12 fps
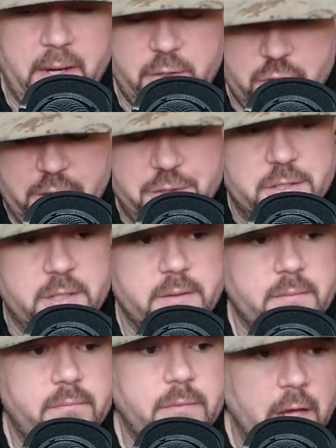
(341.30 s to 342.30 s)
JG,
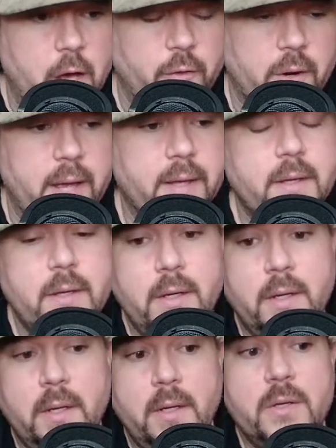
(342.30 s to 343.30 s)
DeAndre
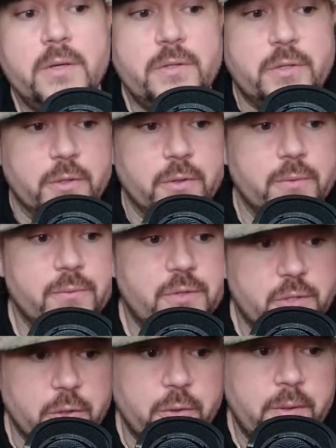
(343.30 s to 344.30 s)
to
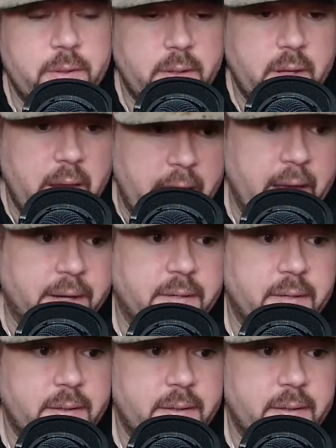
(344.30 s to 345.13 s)
Scoot, Ant,